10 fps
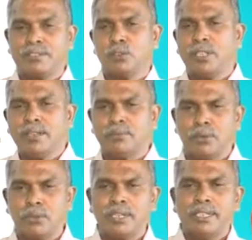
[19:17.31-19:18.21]
So,
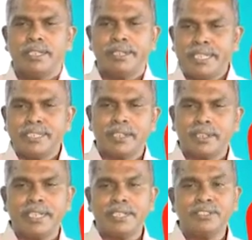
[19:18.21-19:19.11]
therefore, danger
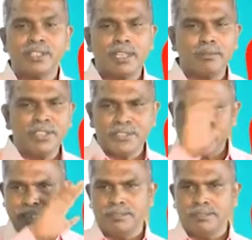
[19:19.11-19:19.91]
light is always red.